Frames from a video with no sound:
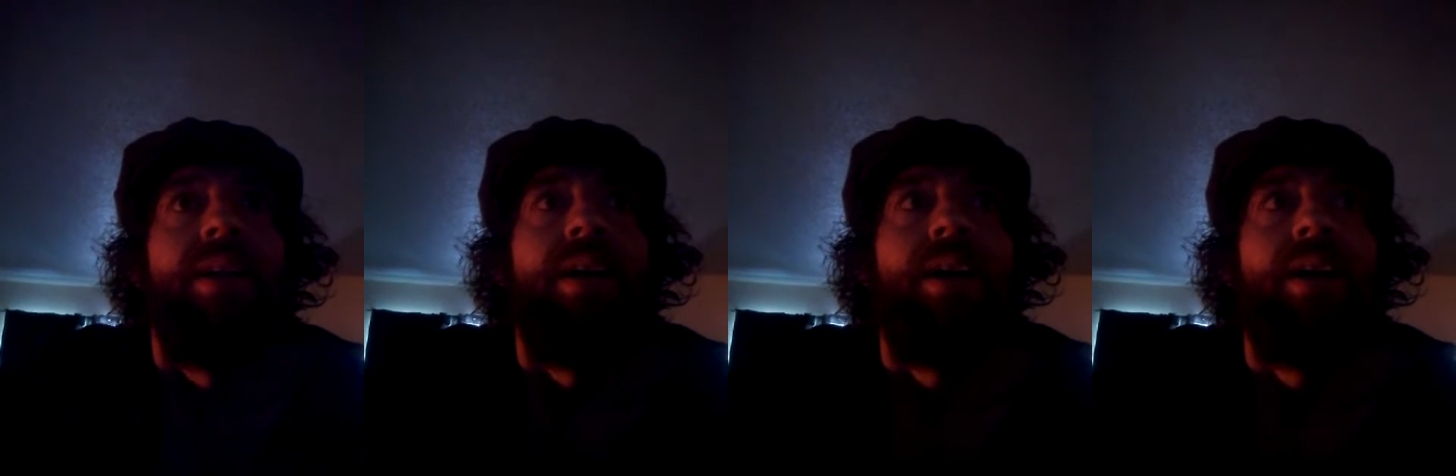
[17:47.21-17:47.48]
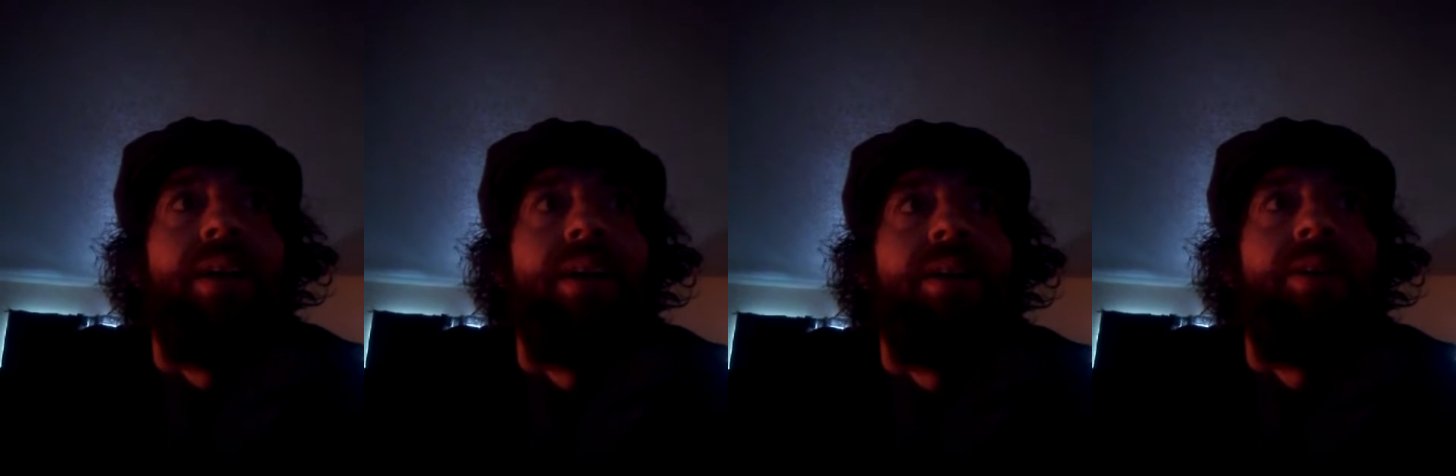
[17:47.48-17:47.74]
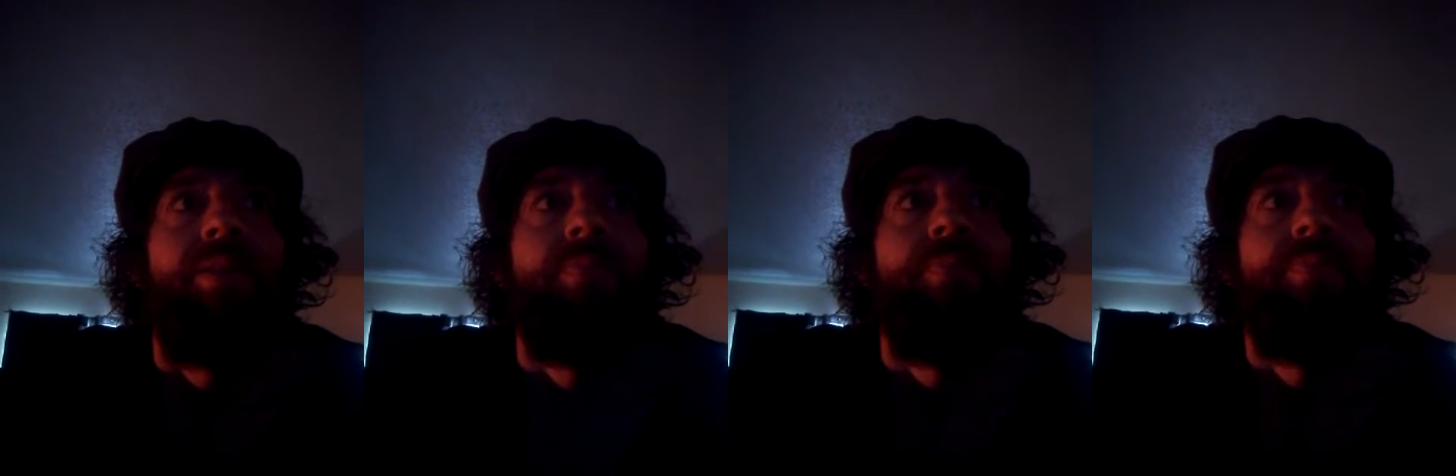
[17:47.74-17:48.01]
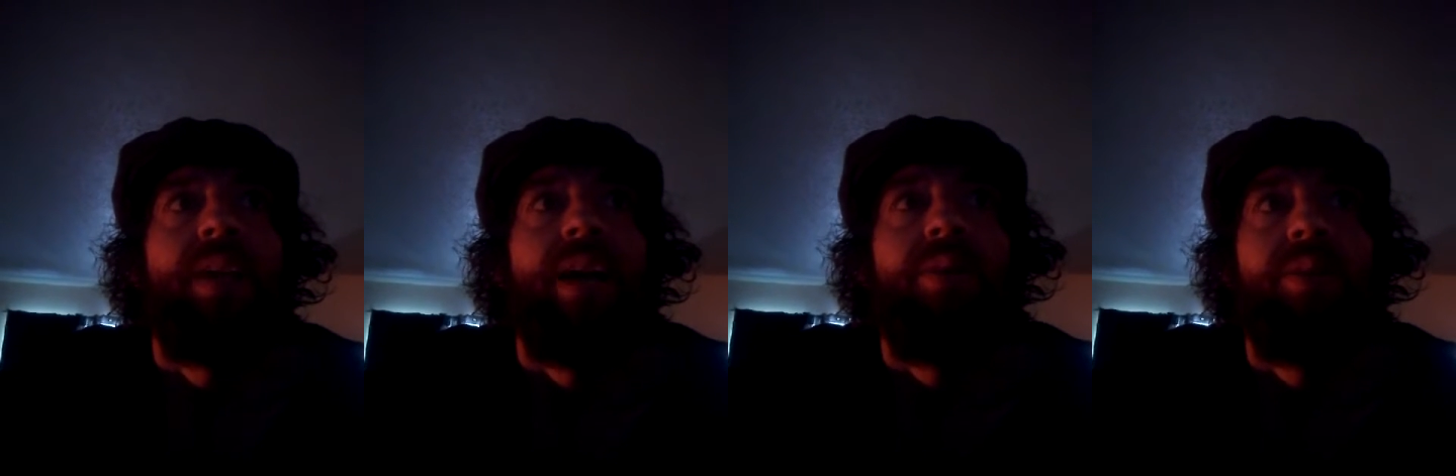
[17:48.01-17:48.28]

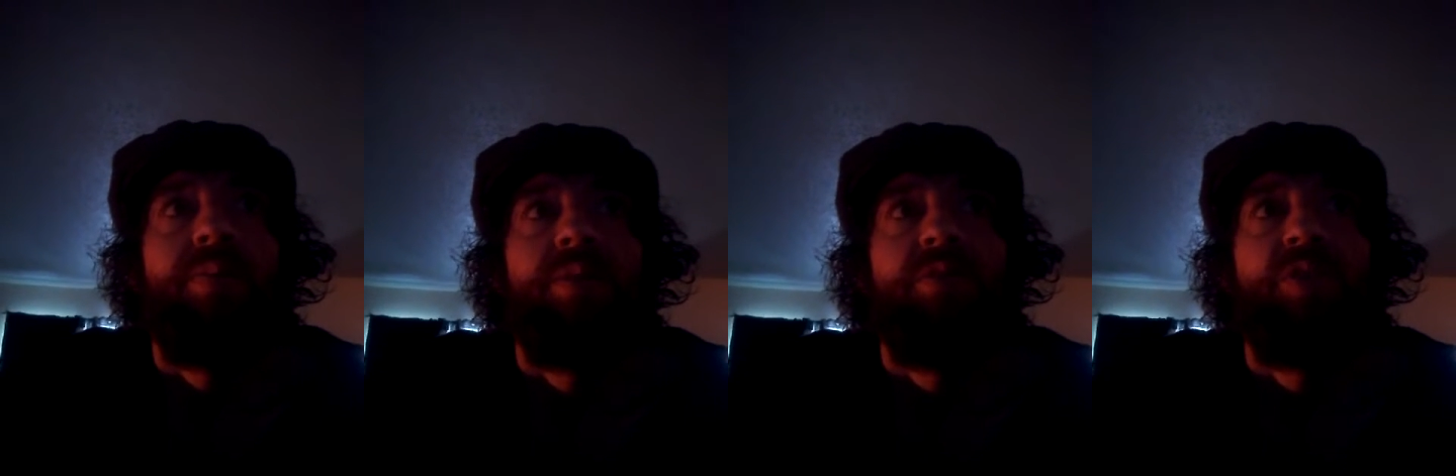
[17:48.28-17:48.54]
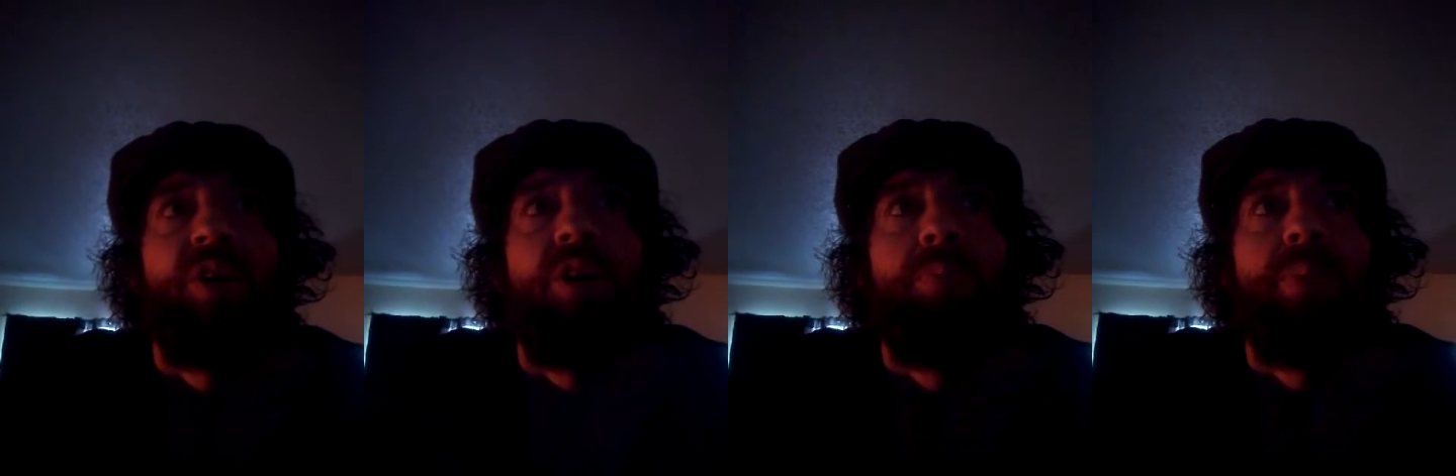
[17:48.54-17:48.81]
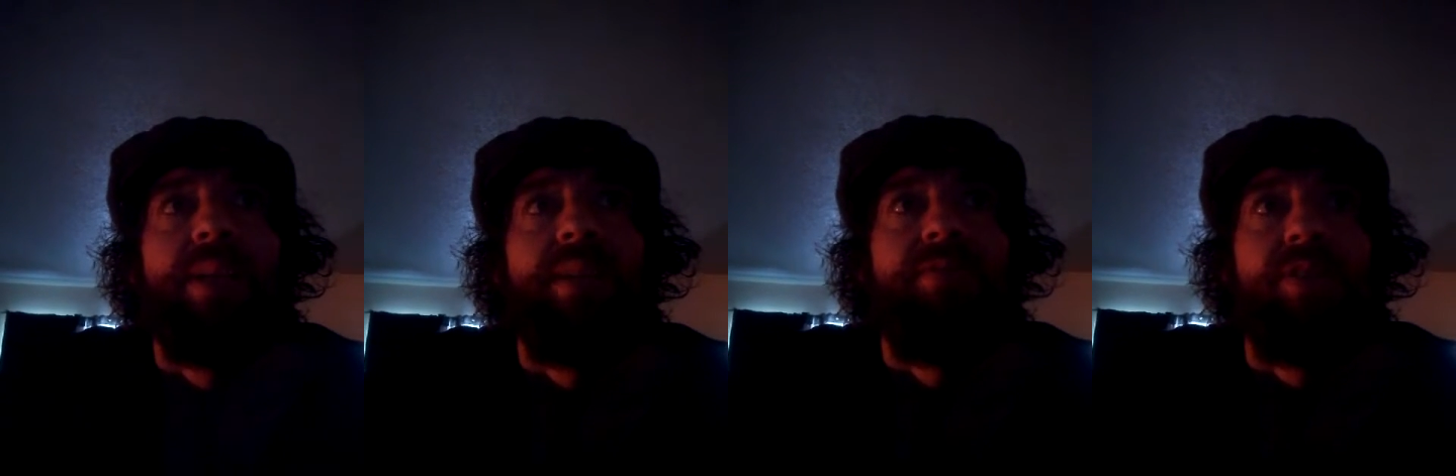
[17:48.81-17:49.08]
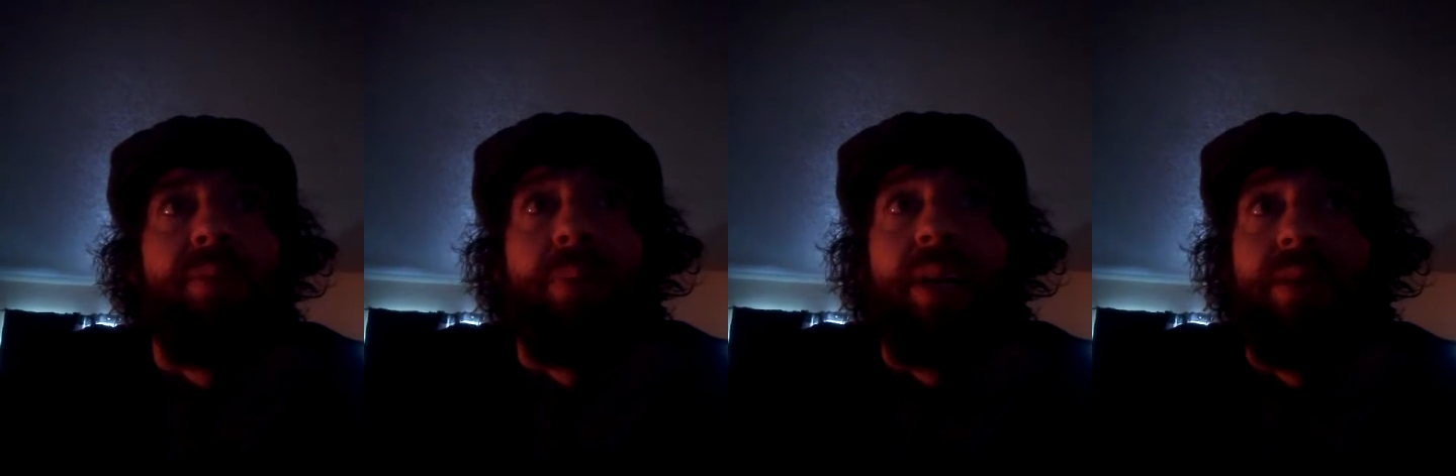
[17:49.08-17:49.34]
However, Saul begins
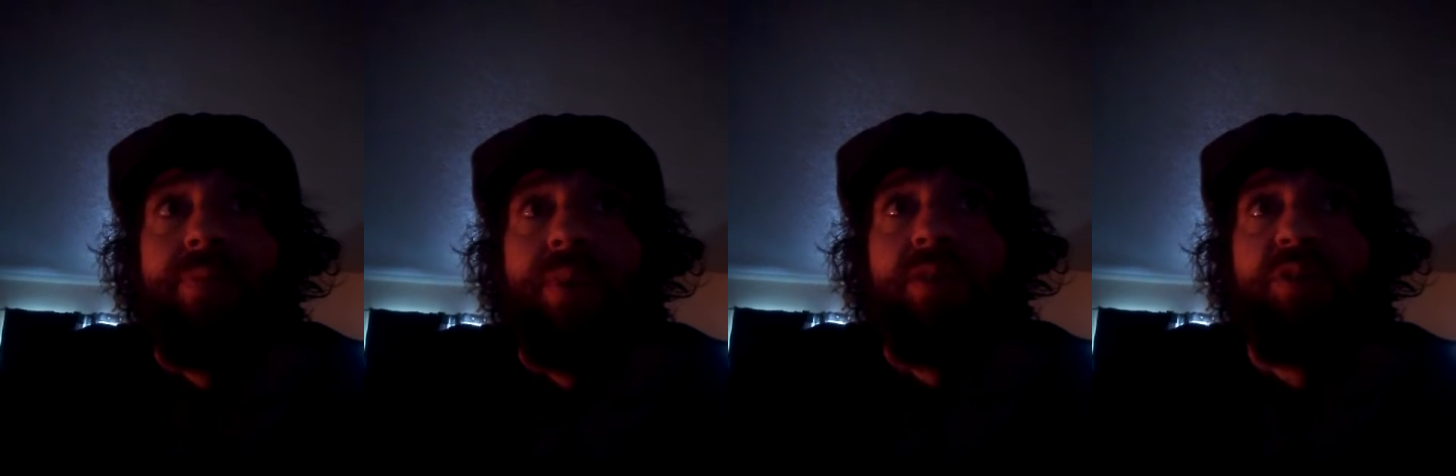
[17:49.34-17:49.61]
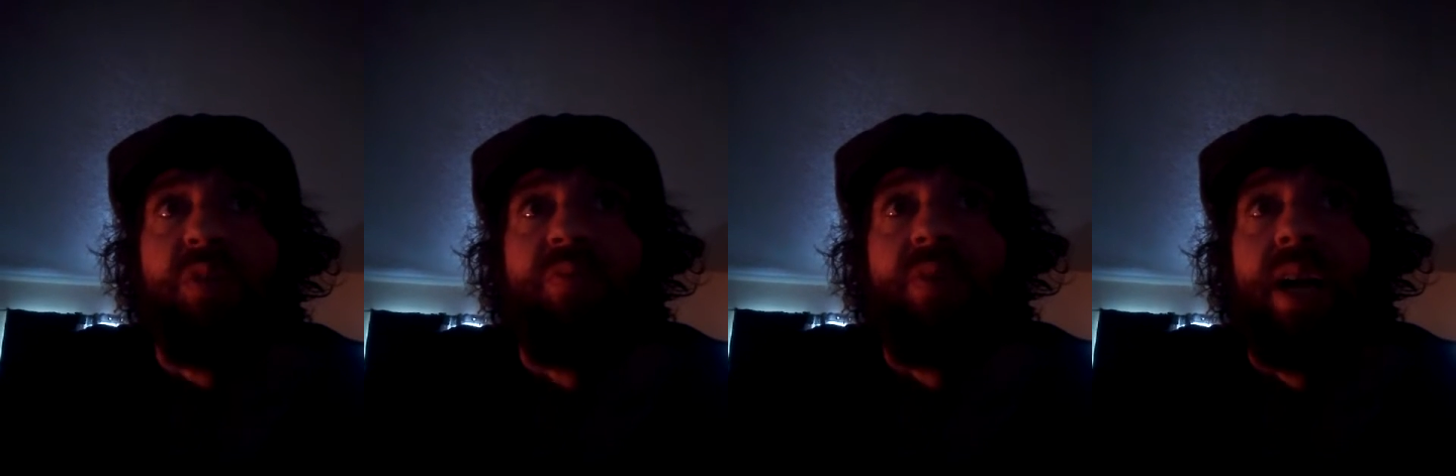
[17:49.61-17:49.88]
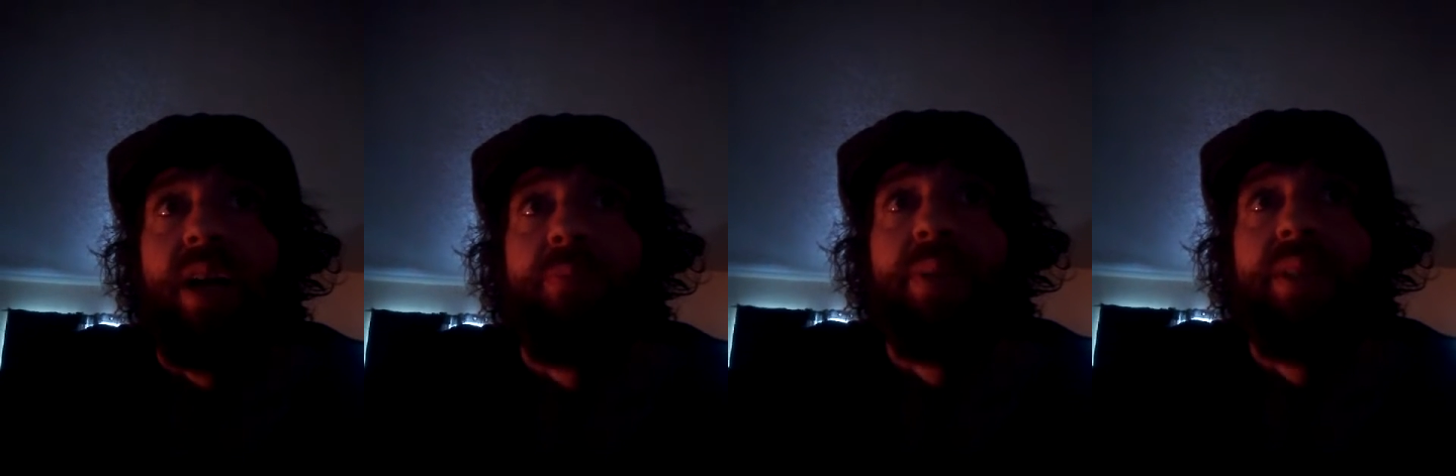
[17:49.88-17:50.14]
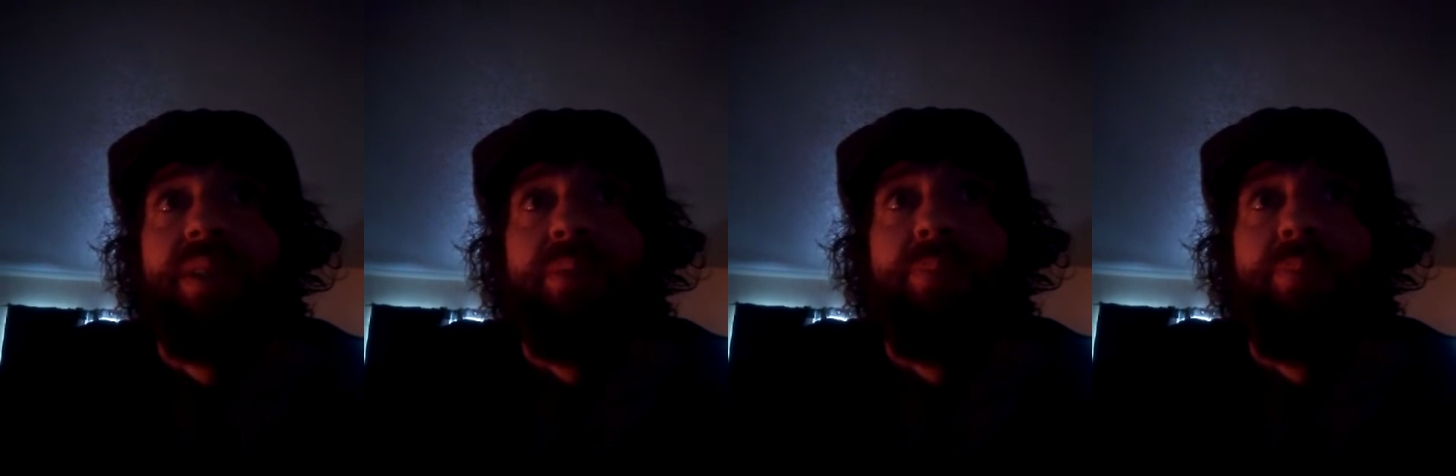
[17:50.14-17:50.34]
to manifest environmentally